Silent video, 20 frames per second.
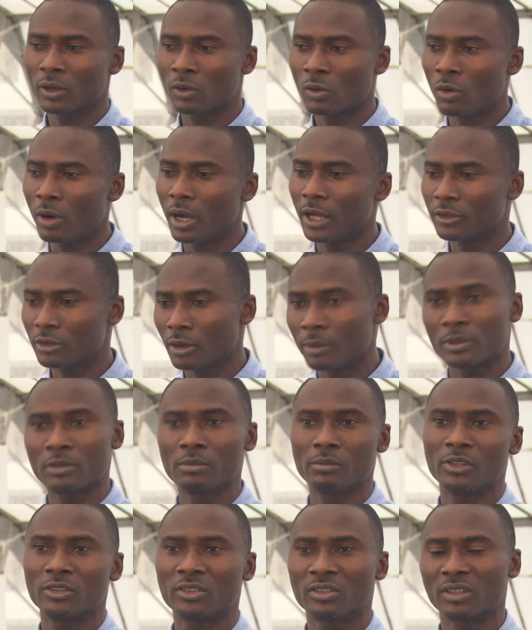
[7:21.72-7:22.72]
quite
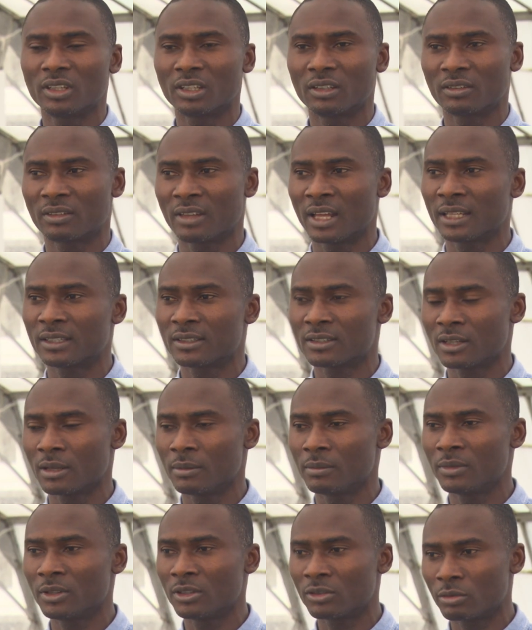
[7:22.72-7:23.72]
optimistic that
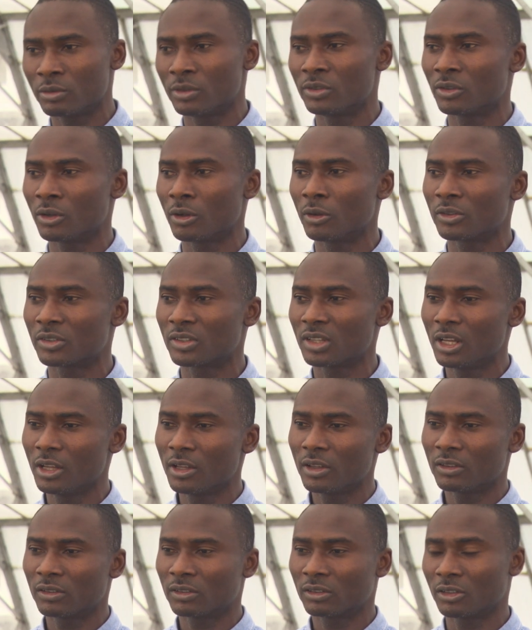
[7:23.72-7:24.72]
um, these results
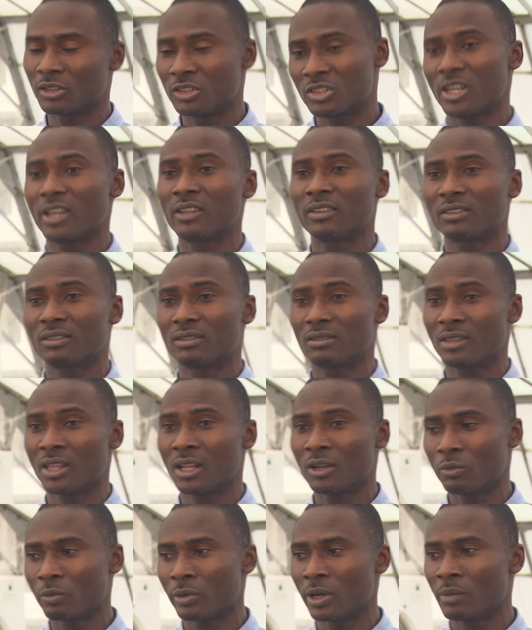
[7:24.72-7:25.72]
suggest
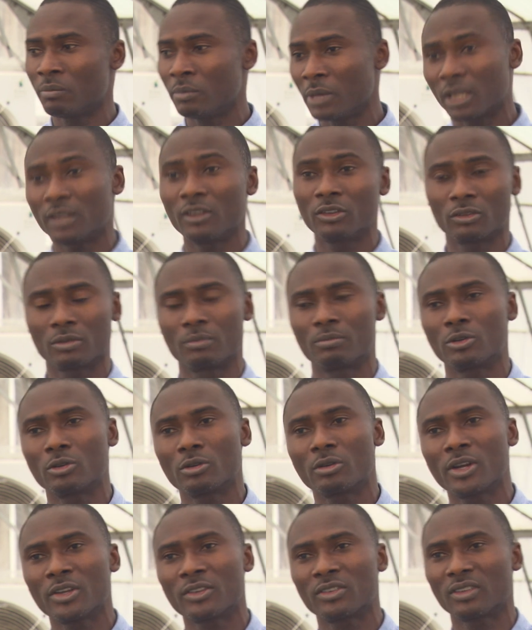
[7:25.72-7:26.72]
that we're making some
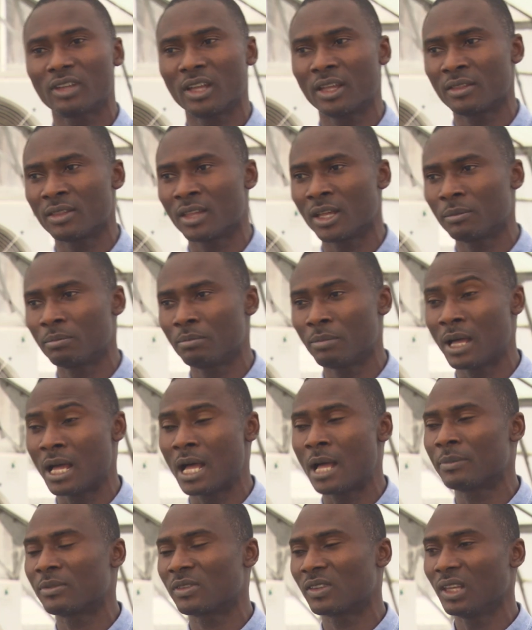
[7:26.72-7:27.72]
progress and that
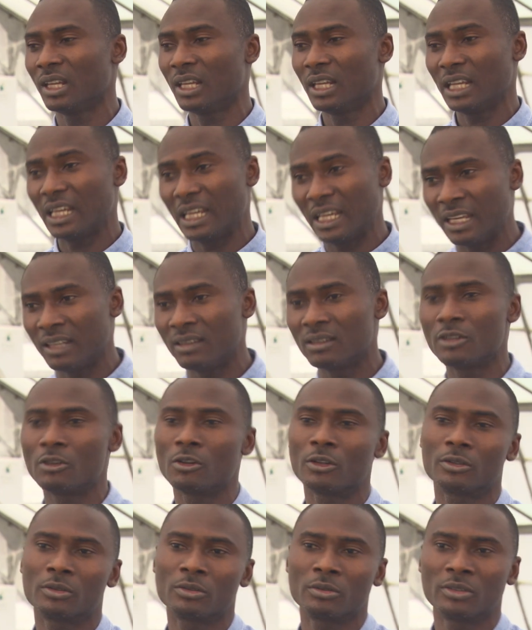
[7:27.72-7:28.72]
perhaps in the
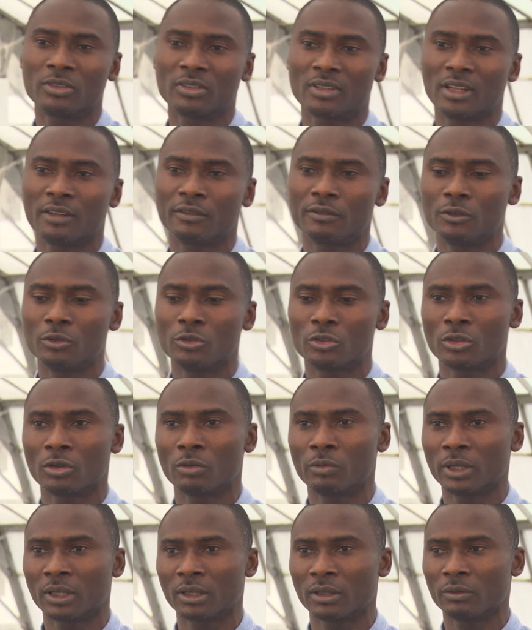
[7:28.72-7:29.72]
not too distant future
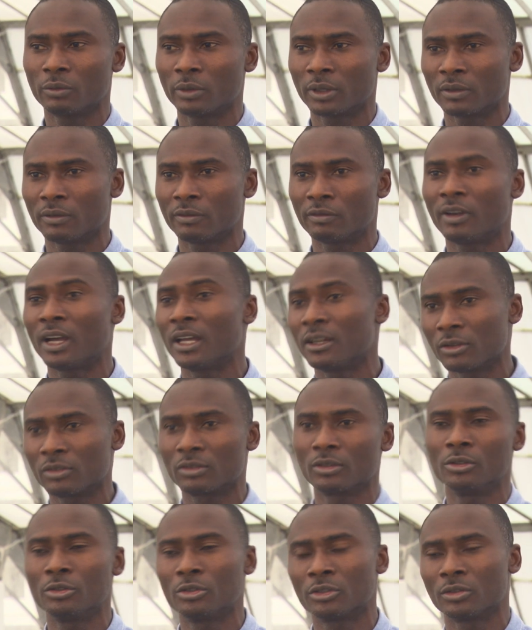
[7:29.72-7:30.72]
we can, we can find a
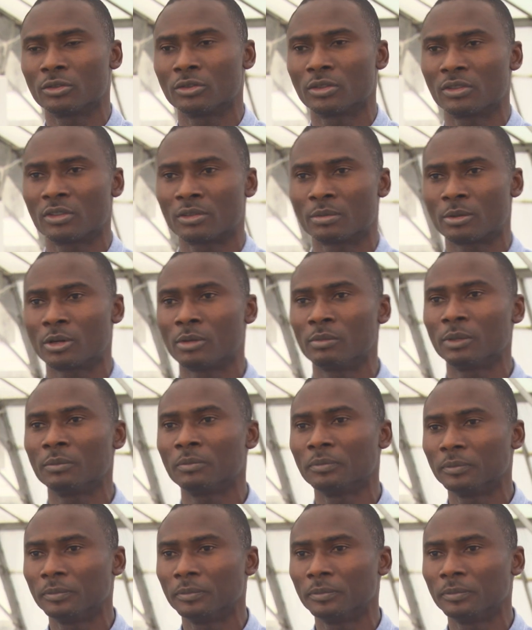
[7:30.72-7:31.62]
solution to this problem.